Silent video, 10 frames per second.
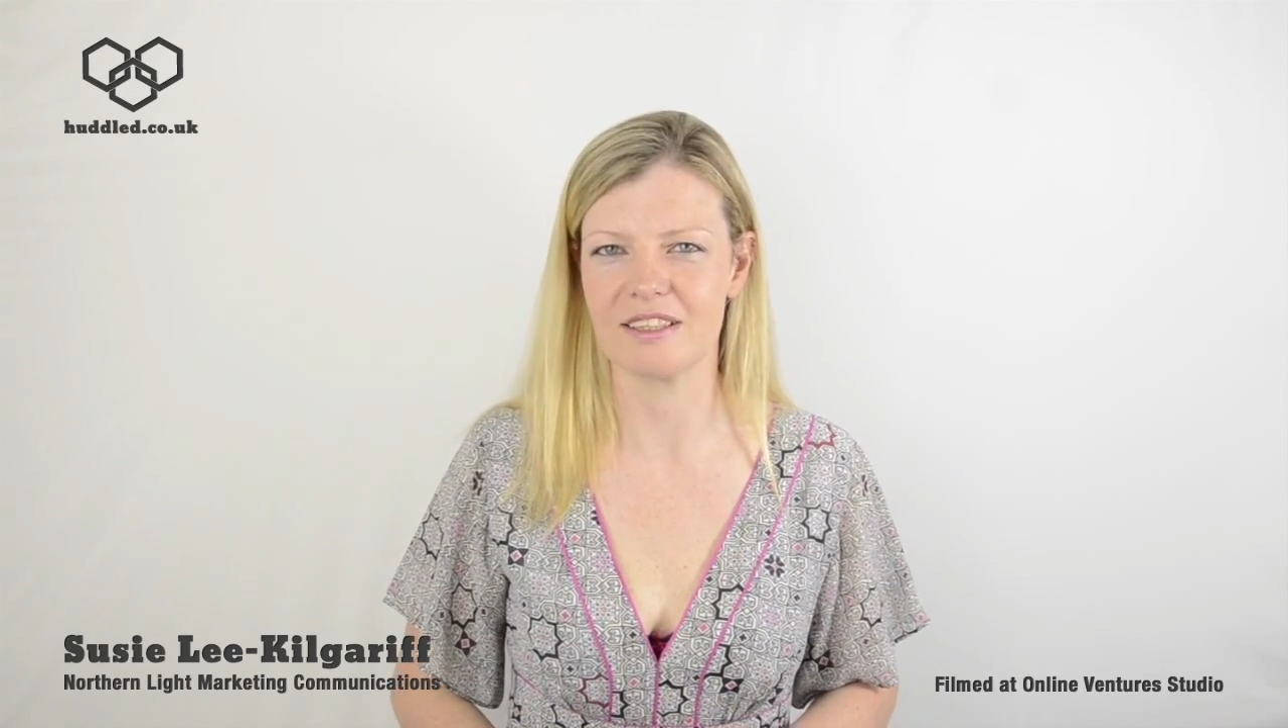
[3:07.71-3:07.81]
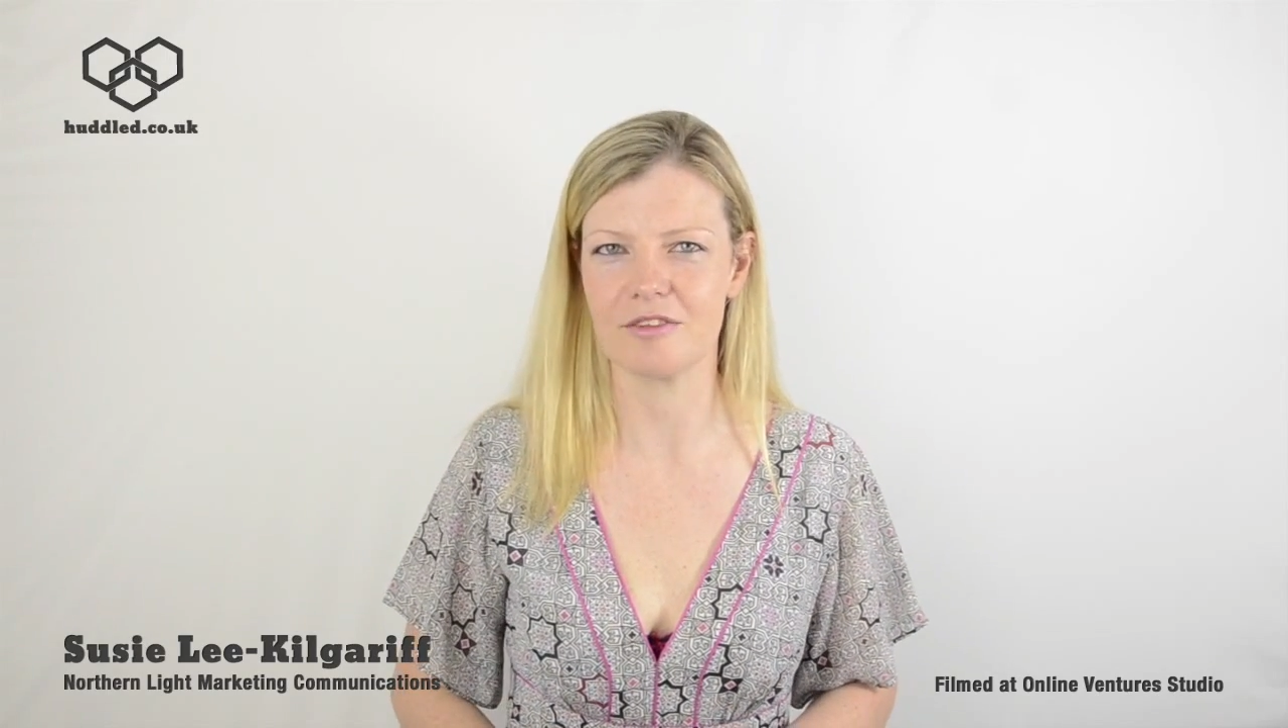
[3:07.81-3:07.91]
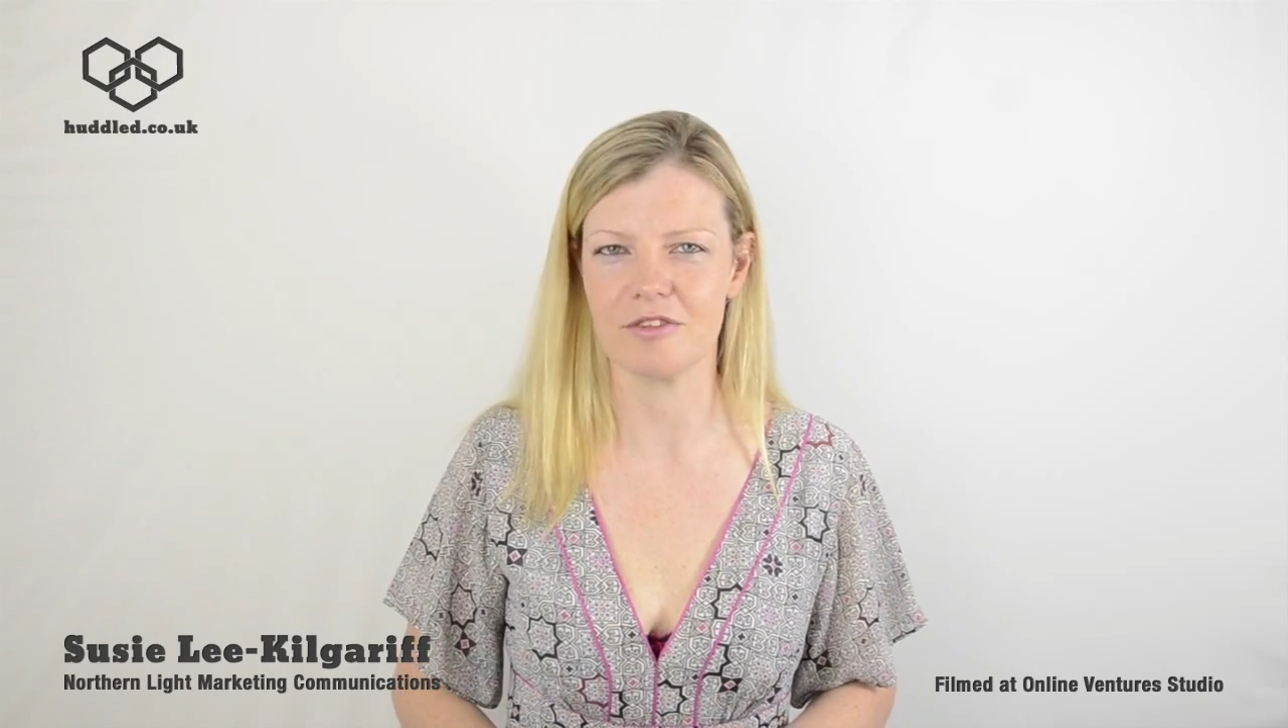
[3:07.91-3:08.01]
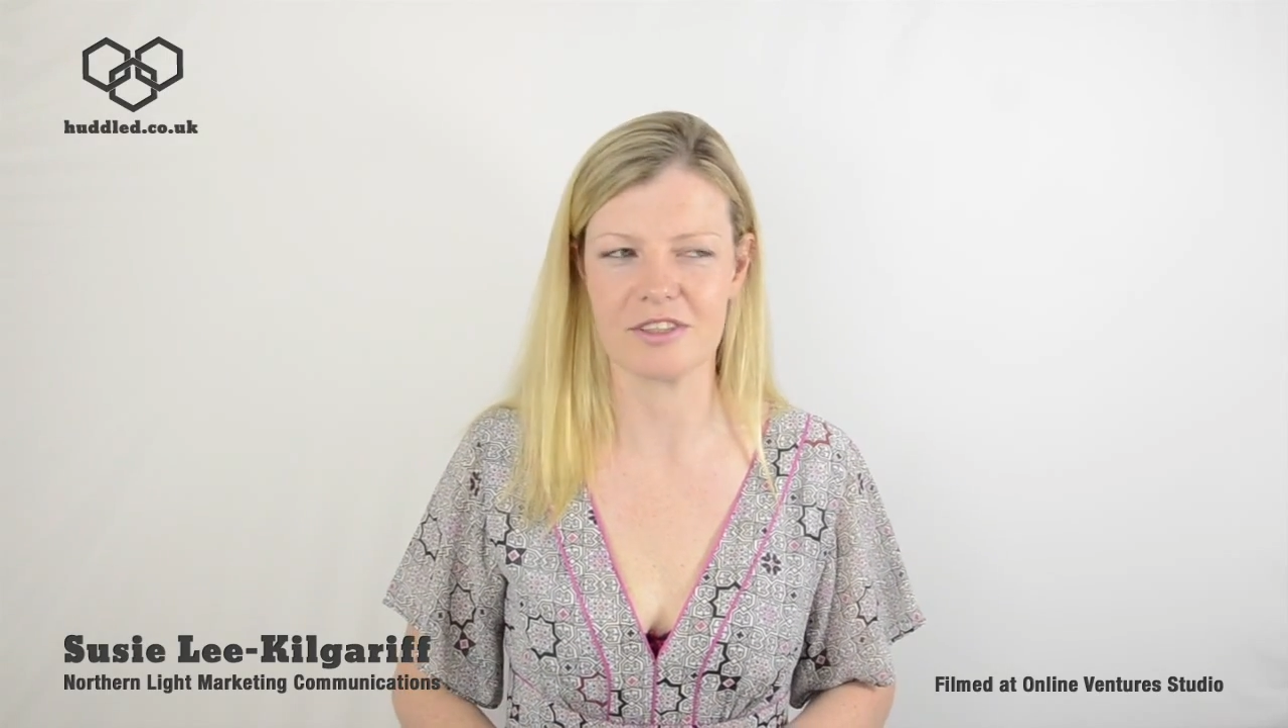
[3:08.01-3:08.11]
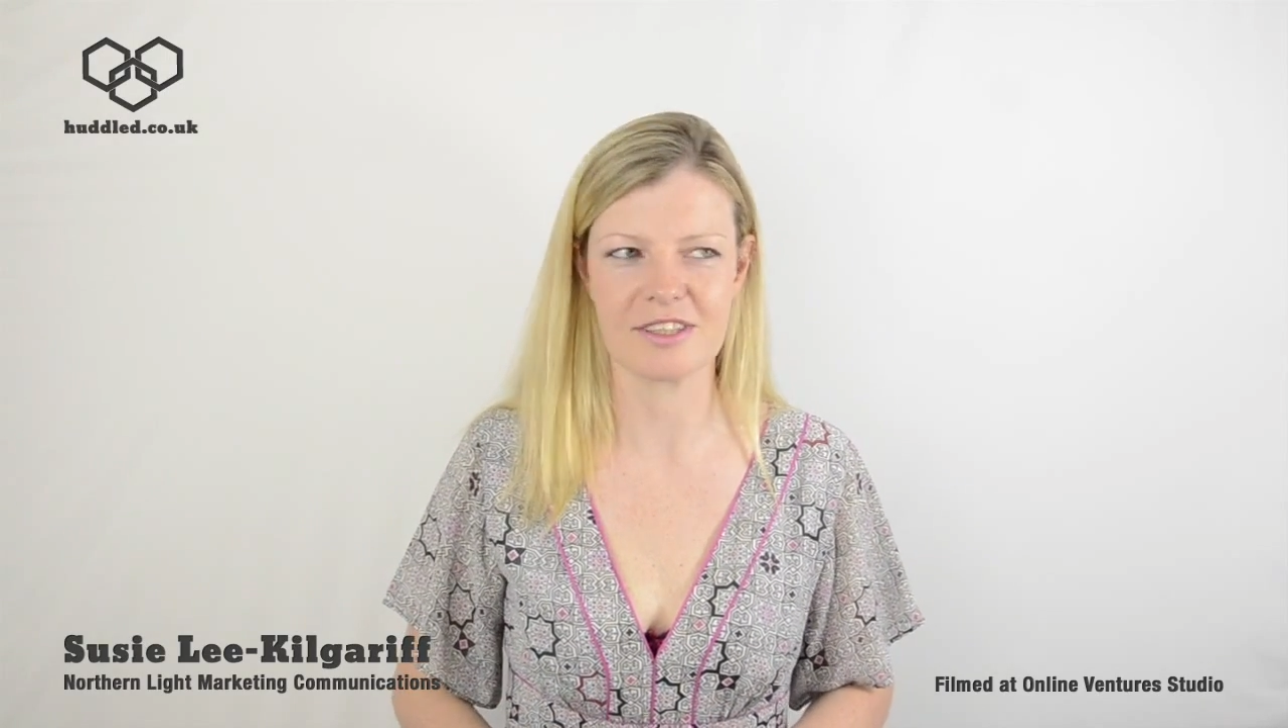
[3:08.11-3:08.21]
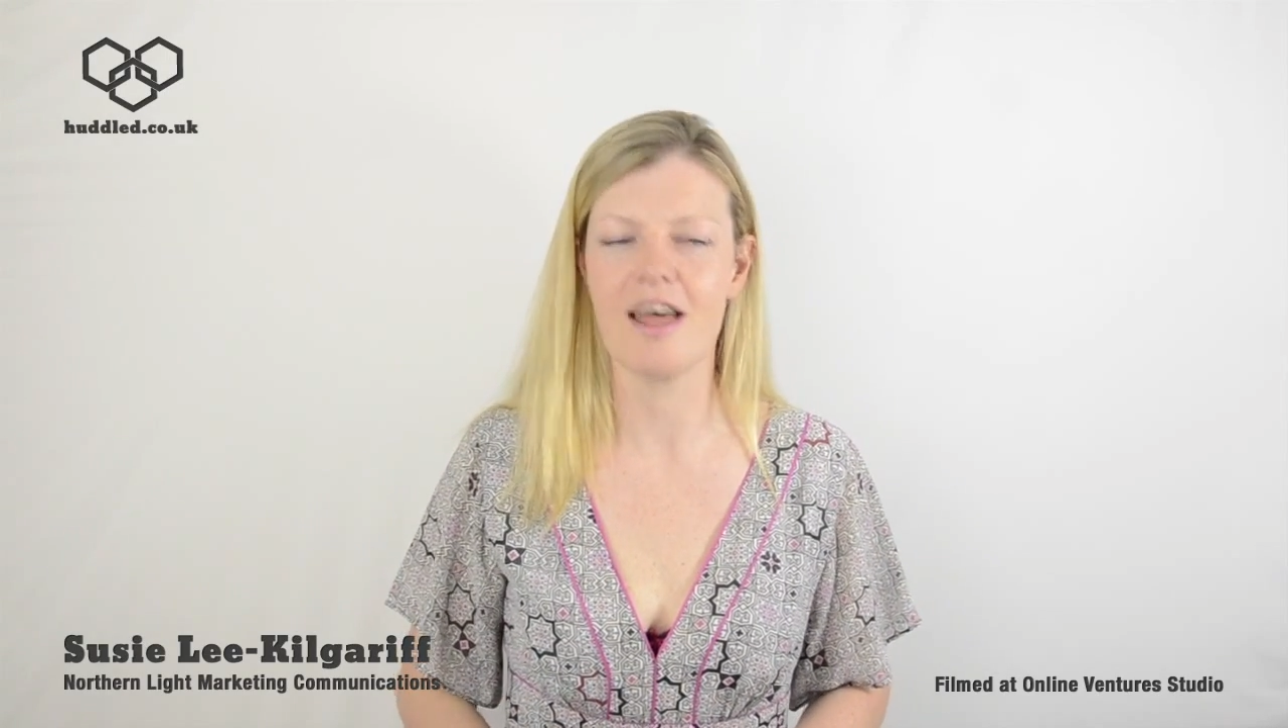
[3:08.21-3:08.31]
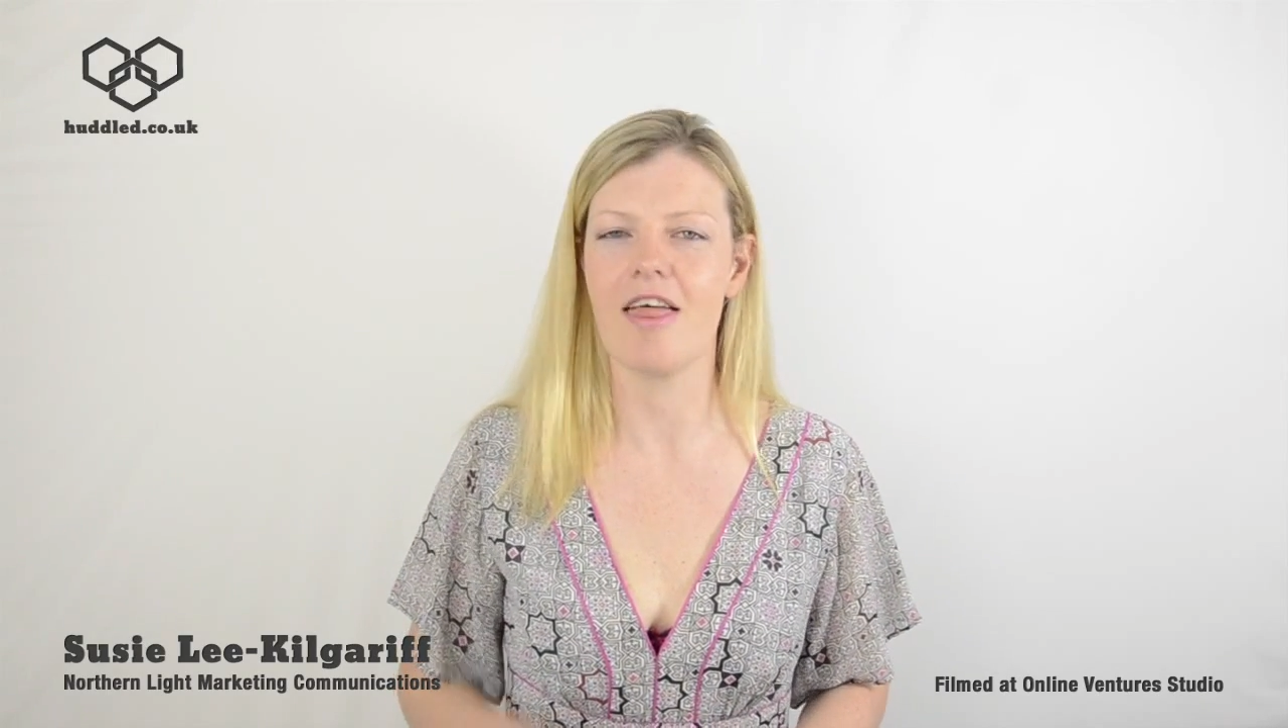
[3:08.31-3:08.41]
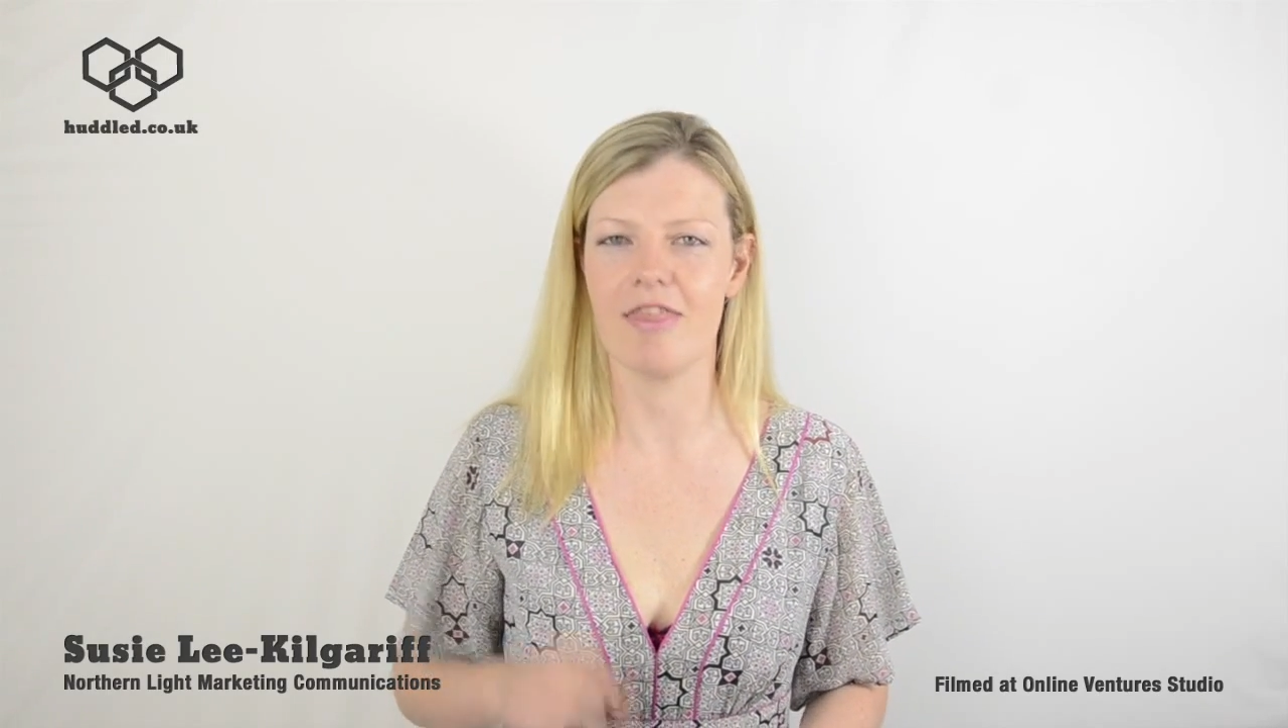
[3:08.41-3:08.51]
difference.